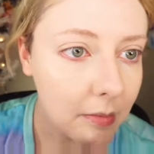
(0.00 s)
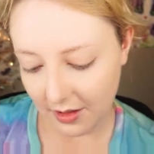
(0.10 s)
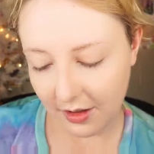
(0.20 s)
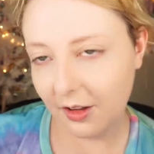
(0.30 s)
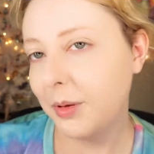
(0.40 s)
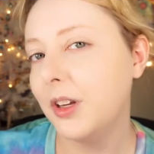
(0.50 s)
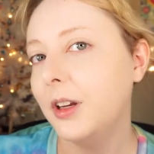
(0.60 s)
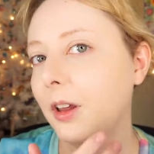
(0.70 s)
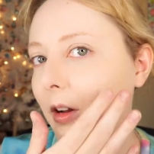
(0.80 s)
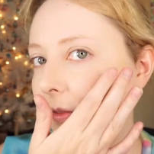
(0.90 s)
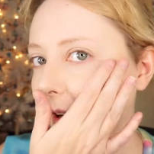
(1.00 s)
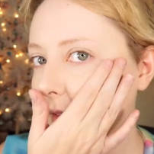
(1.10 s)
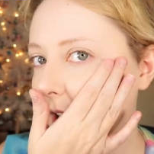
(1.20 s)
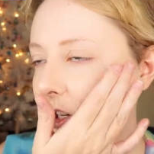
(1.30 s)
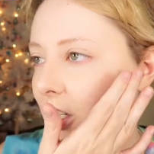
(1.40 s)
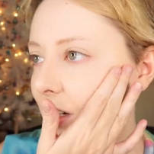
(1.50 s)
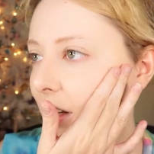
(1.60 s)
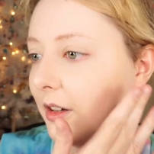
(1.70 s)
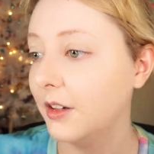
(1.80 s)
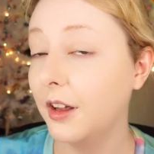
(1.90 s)
This particular foundation
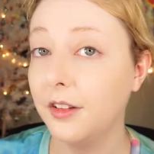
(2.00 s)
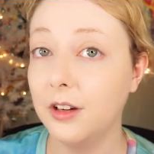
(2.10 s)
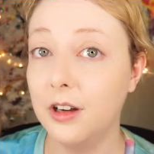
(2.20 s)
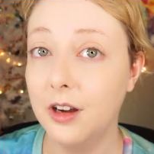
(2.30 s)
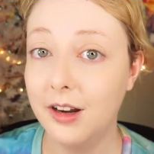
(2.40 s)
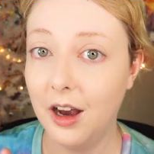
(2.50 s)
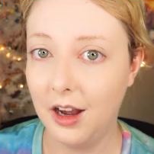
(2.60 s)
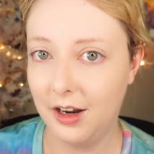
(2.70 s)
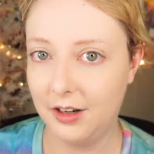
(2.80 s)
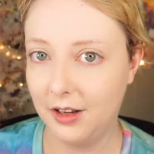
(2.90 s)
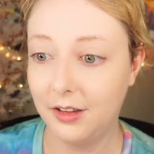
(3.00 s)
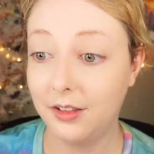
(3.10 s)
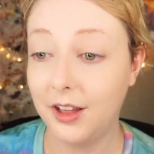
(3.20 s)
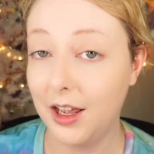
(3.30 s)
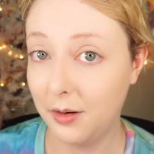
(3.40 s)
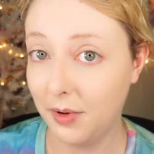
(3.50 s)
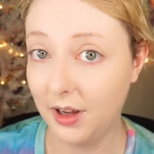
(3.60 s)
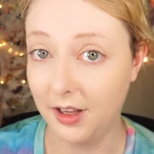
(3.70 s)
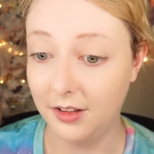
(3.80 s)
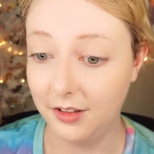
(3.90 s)
does not set by
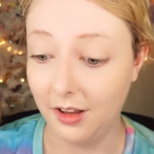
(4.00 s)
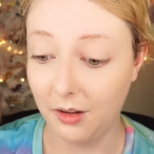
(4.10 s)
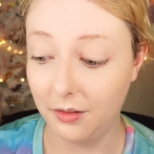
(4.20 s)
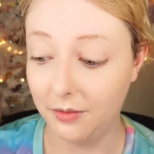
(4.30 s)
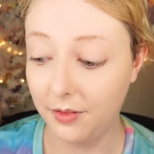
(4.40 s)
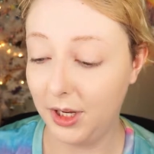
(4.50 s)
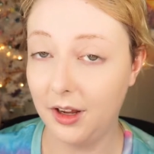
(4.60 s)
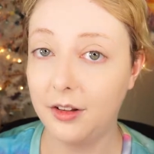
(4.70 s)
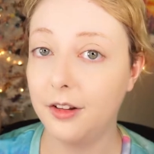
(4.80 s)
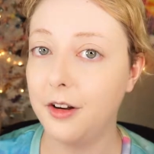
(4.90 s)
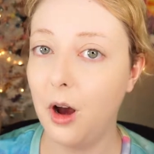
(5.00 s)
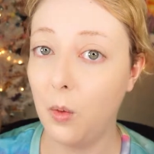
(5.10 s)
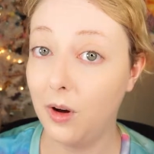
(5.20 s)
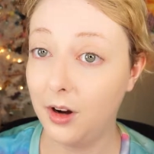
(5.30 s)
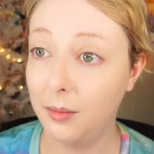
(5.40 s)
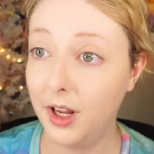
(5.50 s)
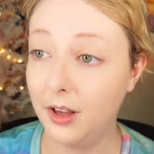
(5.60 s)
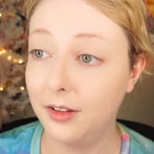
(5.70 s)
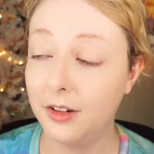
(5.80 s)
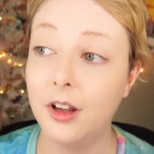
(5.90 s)
itself because it's not
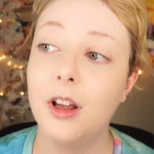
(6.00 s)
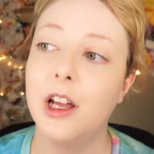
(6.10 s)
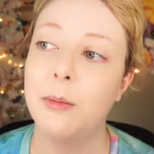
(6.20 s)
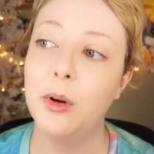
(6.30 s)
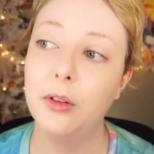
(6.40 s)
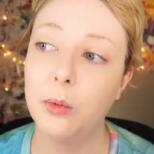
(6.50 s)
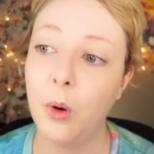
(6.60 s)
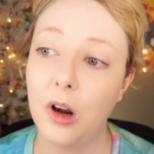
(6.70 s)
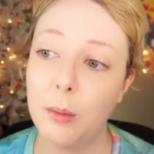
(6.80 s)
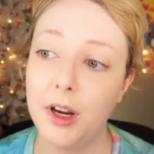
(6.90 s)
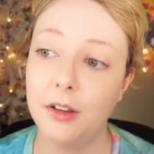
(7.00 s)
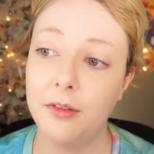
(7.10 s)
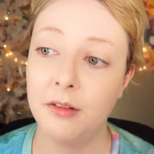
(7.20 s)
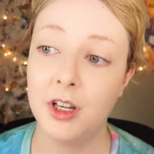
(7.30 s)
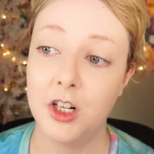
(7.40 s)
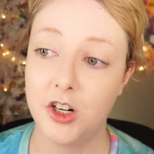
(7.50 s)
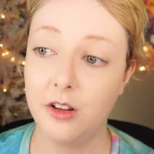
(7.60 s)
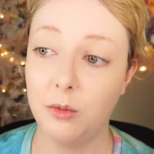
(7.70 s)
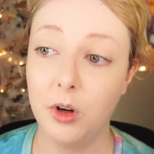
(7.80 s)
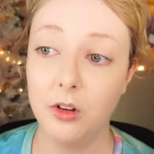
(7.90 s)
water-based. Most water-based
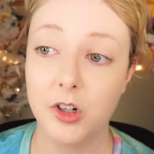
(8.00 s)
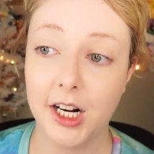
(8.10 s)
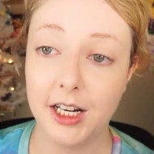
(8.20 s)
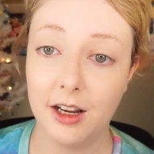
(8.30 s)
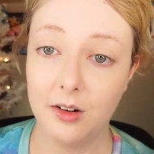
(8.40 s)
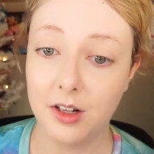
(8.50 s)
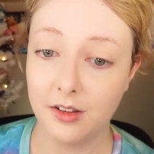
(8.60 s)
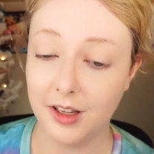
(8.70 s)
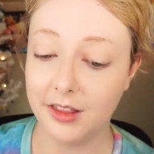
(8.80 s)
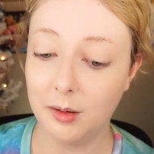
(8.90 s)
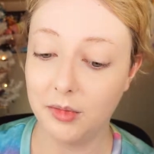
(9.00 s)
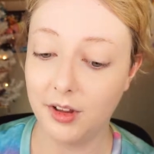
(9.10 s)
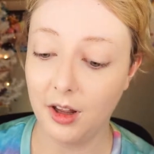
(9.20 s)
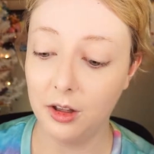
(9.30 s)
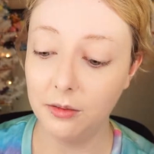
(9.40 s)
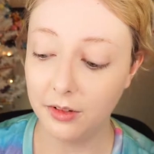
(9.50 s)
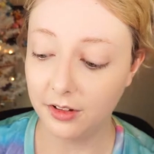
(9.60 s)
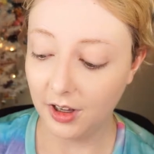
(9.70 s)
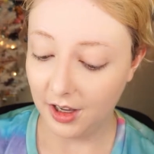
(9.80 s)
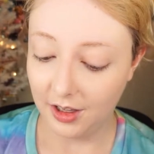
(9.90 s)
foundations will dry down and set
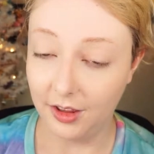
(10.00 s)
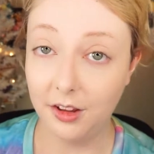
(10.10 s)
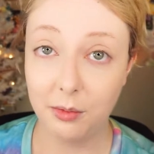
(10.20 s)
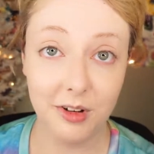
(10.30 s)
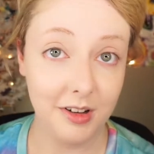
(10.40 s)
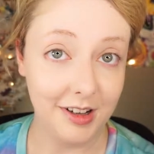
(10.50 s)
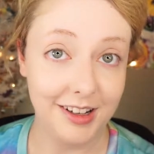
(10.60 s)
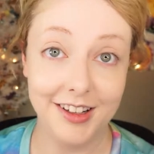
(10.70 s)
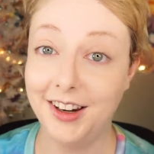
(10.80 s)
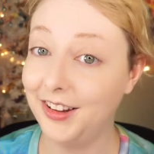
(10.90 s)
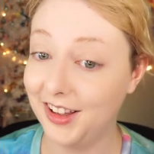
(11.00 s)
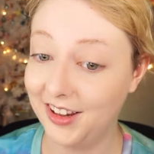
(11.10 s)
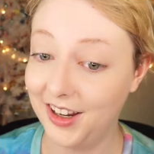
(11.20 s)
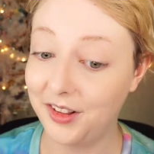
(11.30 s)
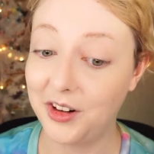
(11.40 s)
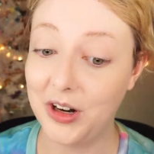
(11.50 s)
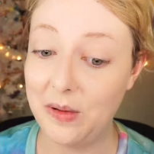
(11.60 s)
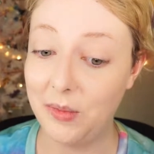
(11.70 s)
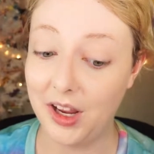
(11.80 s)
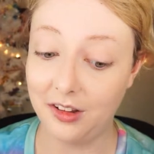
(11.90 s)
themselves. This one doesn't. It's
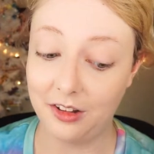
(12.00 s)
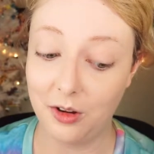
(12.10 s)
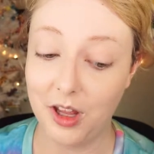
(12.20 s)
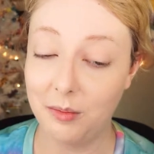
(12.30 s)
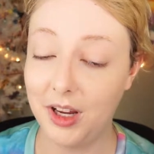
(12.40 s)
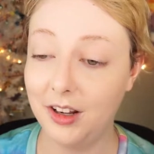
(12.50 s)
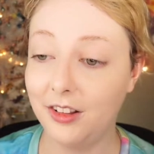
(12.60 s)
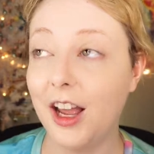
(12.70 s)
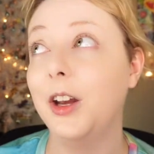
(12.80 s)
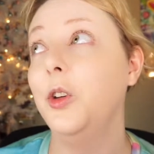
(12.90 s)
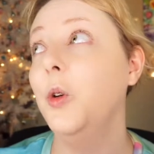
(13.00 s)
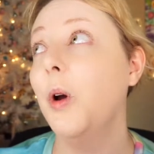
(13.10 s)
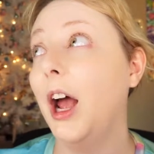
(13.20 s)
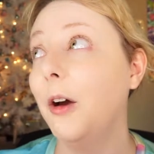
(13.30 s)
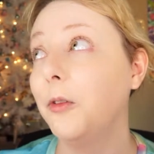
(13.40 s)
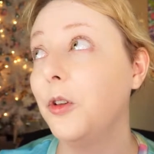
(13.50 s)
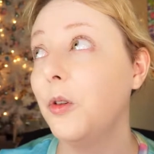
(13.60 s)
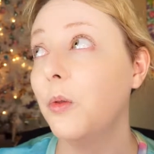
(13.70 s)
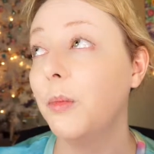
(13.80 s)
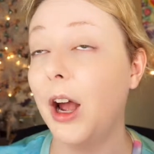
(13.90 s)
cream-based, so that means I do have
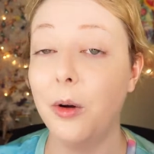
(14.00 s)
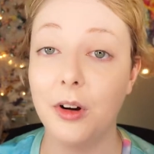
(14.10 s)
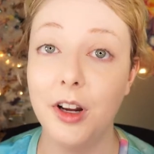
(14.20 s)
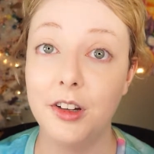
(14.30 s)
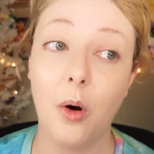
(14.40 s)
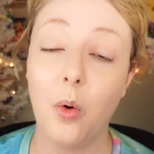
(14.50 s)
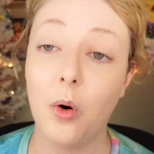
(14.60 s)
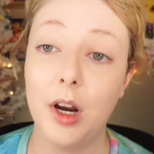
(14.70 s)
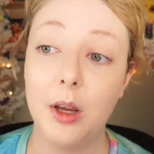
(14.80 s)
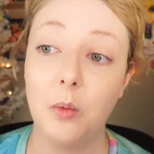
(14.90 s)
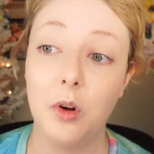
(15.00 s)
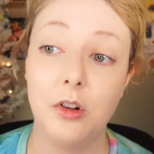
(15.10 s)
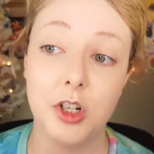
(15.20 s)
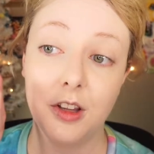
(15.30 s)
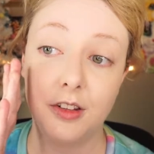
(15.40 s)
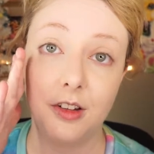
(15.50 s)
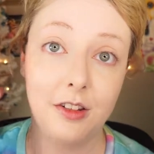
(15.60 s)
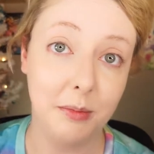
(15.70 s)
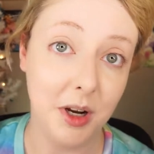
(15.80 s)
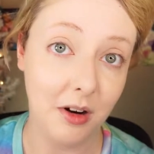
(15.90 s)
to powder it or it will just
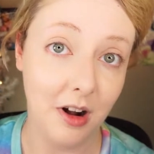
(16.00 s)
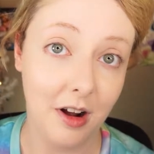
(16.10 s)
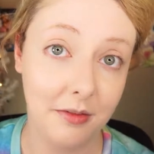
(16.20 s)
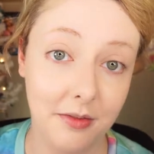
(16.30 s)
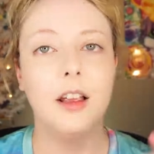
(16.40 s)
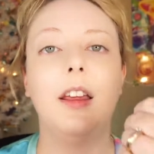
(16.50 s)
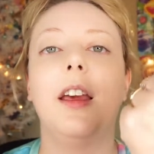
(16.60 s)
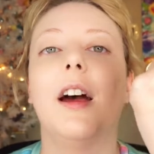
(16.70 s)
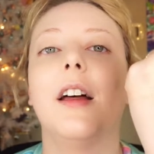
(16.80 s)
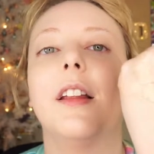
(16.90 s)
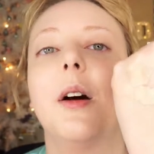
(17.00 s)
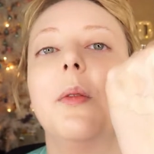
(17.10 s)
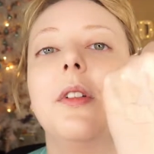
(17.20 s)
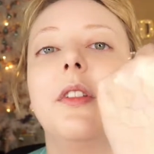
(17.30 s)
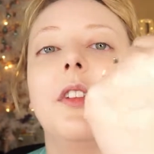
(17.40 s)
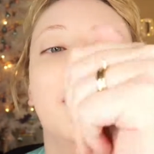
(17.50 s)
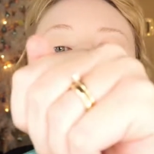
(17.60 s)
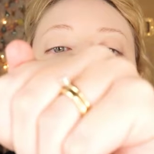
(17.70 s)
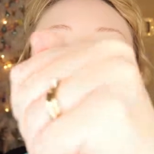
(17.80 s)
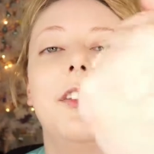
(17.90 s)
smear off. Yeah,
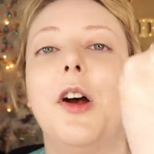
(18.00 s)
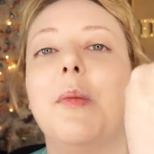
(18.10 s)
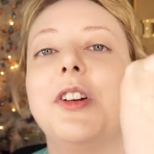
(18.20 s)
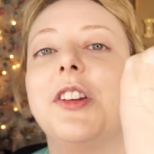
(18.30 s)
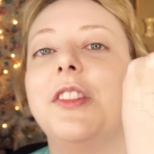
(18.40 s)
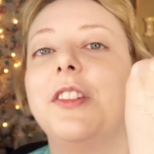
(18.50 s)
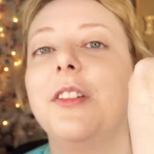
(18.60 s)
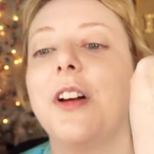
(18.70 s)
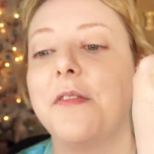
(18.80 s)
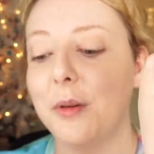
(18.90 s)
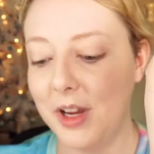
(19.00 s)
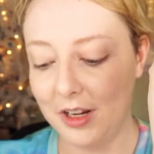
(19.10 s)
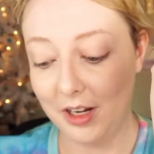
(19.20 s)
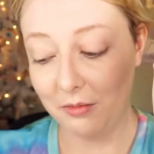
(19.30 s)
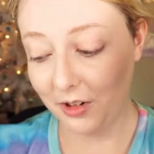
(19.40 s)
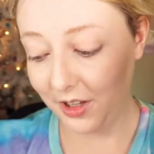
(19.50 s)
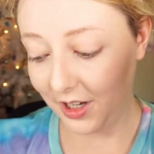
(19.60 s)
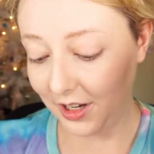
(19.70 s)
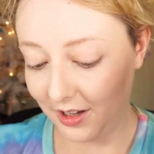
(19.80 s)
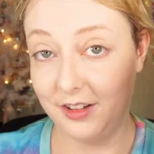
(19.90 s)
that's how much is still left on hand. It
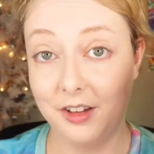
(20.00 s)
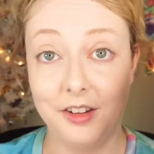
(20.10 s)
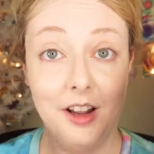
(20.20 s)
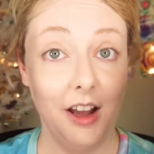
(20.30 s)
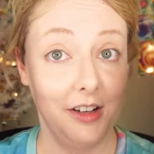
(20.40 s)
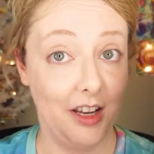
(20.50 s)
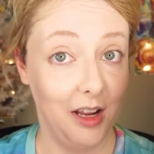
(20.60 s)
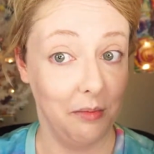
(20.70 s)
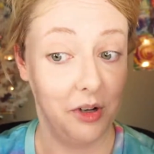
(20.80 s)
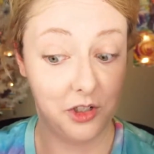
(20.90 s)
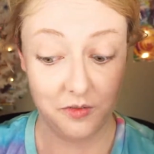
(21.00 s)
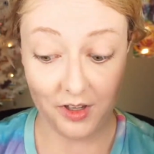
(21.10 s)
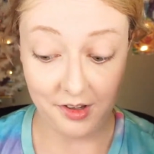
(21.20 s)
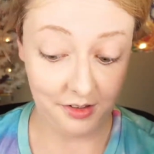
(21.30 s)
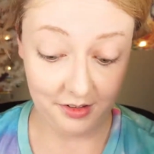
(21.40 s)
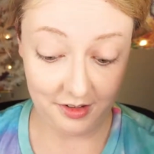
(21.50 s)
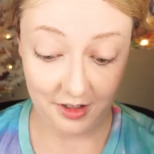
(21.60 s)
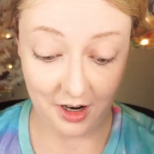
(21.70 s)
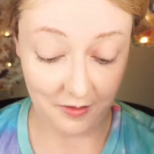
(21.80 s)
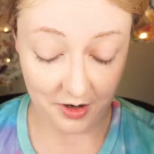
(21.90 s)
really does not take much of this to
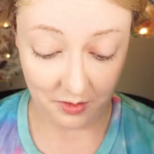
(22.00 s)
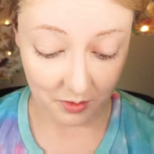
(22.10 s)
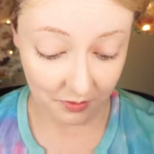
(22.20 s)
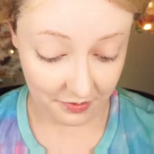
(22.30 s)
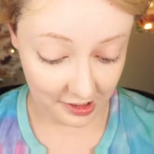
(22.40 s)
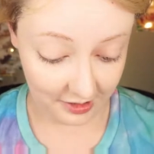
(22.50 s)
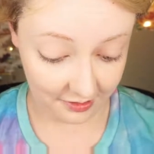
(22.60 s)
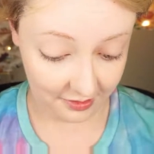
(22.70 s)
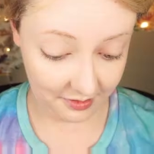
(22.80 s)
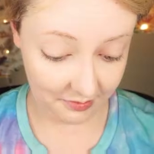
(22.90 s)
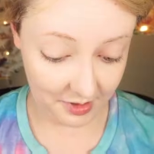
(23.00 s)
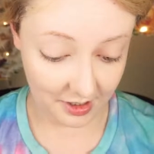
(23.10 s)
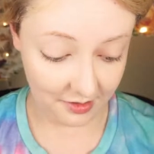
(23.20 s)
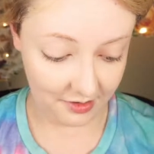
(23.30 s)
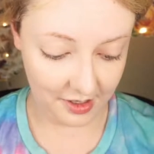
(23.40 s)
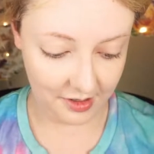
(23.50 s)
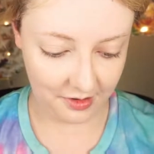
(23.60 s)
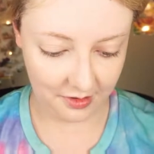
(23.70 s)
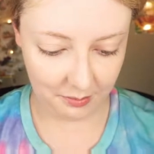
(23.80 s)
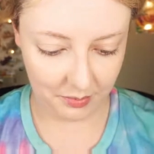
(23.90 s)
cover your whole face because
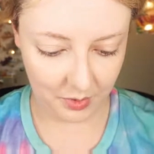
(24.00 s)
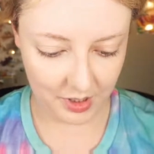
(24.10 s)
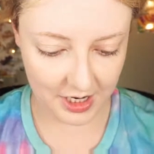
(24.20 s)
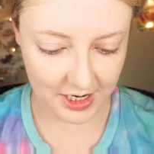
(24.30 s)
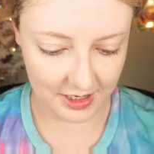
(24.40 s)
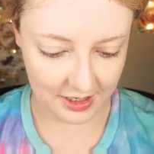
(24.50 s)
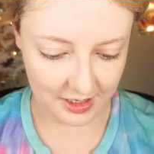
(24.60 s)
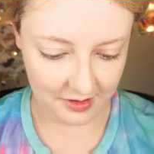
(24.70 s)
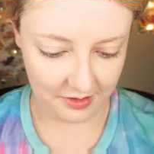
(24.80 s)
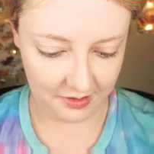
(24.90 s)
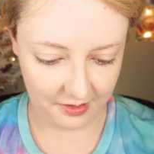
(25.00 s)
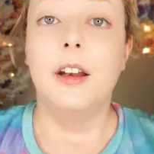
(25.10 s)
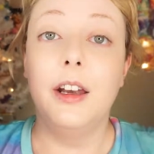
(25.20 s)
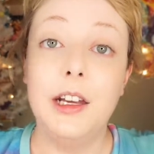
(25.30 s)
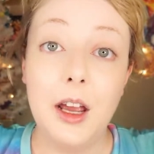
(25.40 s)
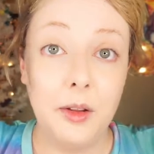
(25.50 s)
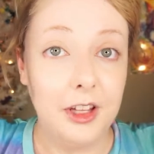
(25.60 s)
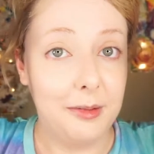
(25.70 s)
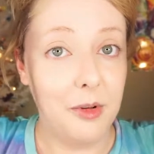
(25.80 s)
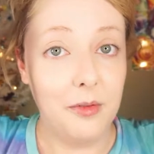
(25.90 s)
it's pretty intense. Now
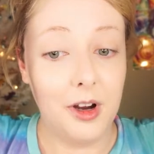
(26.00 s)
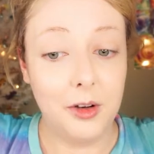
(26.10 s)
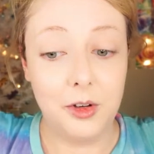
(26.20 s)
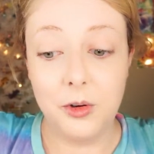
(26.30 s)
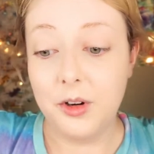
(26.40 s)
let's move on to